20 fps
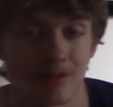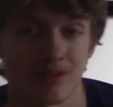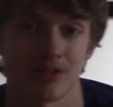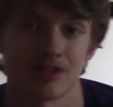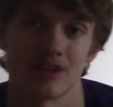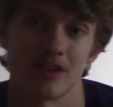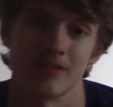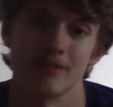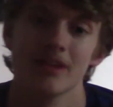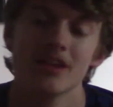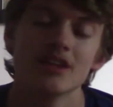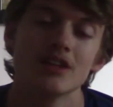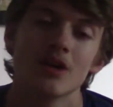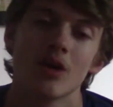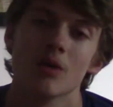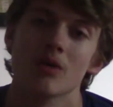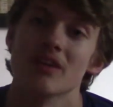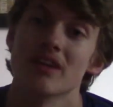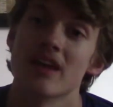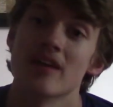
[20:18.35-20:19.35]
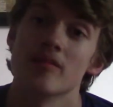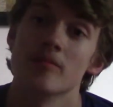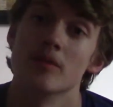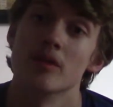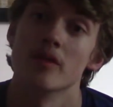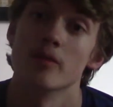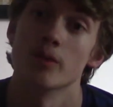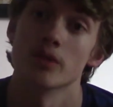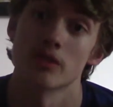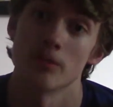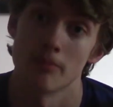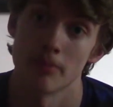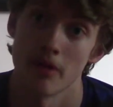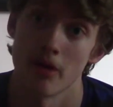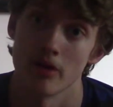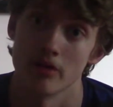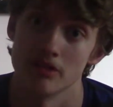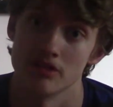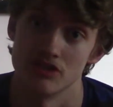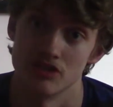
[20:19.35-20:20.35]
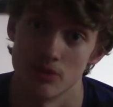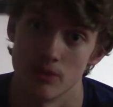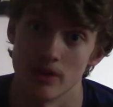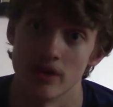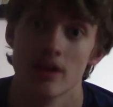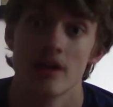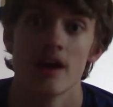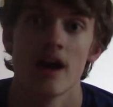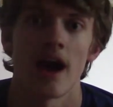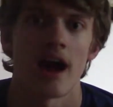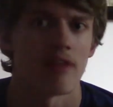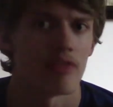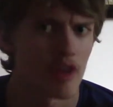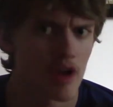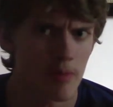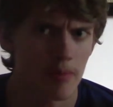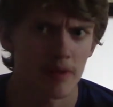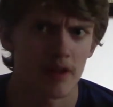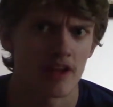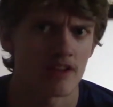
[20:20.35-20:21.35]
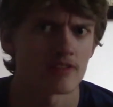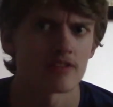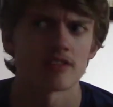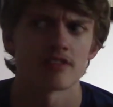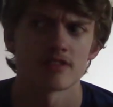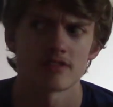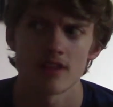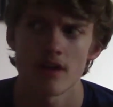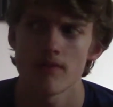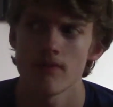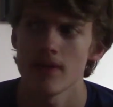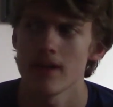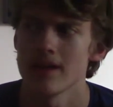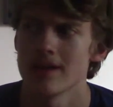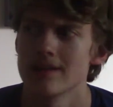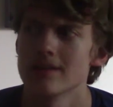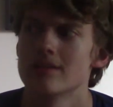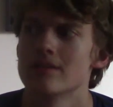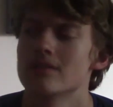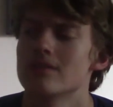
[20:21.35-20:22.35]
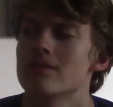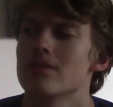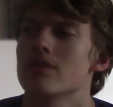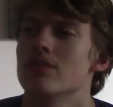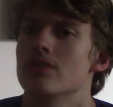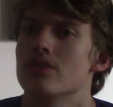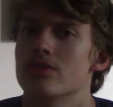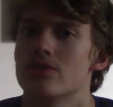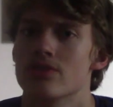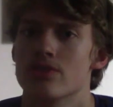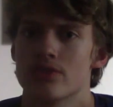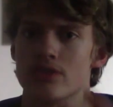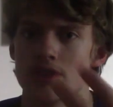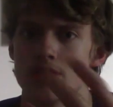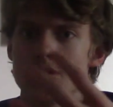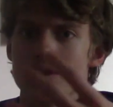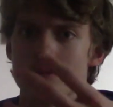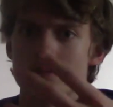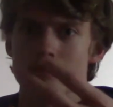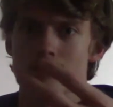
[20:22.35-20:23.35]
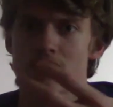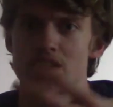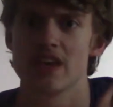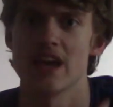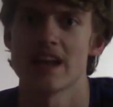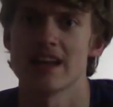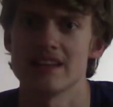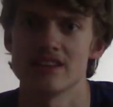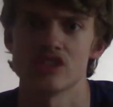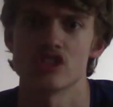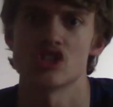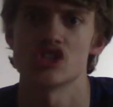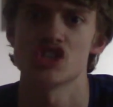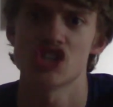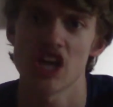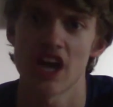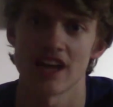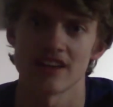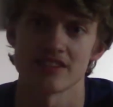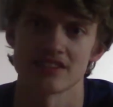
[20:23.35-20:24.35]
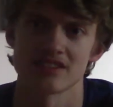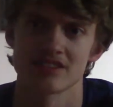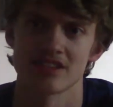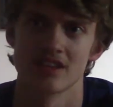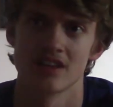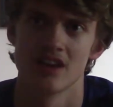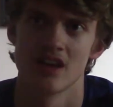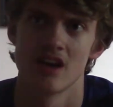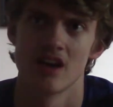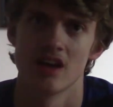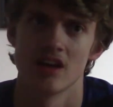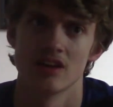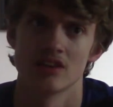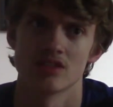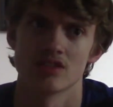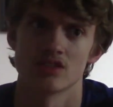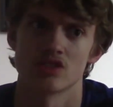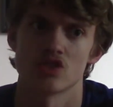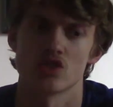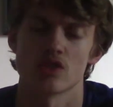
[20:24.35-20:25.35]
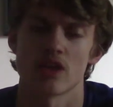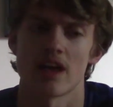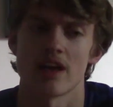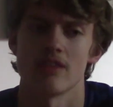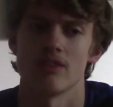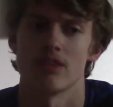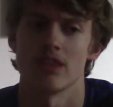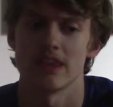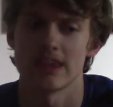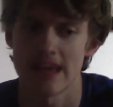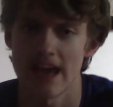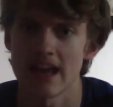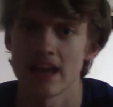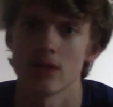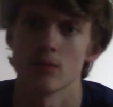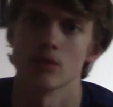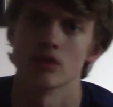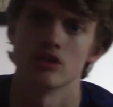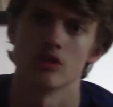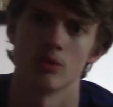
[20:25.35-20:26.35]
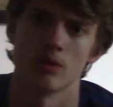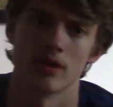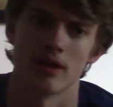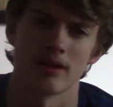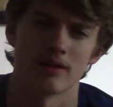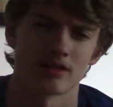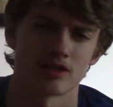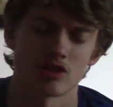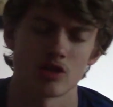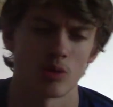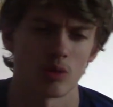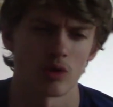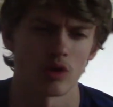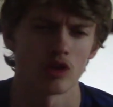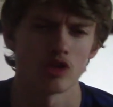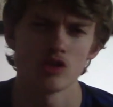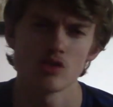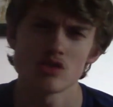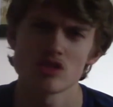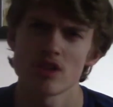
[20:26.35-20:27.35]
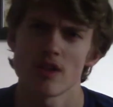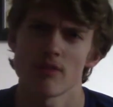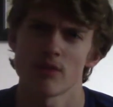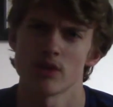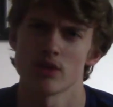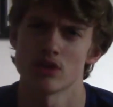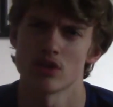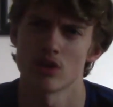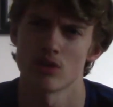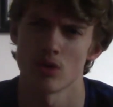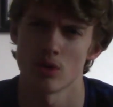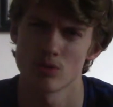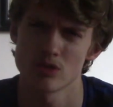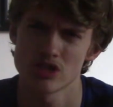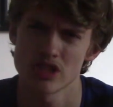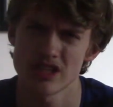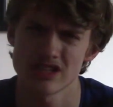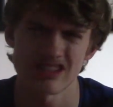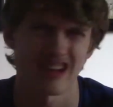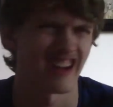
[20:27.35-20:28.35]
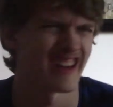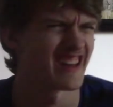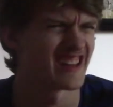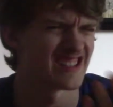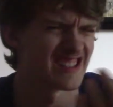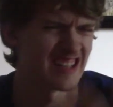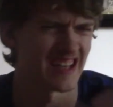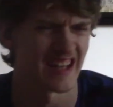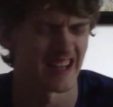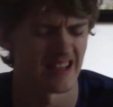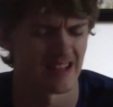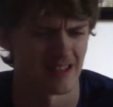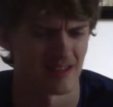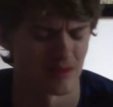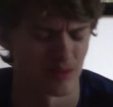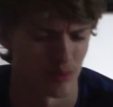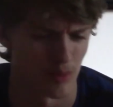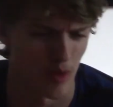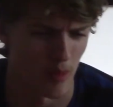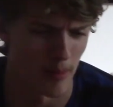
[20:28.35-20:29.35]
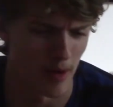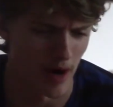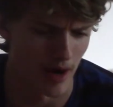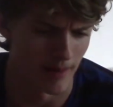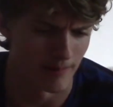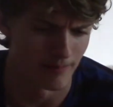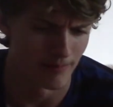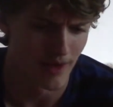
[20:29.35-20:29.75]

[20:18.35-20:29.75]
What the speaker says: just kidding. Only capable of what the ball was doing. And their plan is to stuff it into the Yeti's chest, so that the Yeti will do it. So could you stuff it into your own chest? I guess the Yeti is a robot.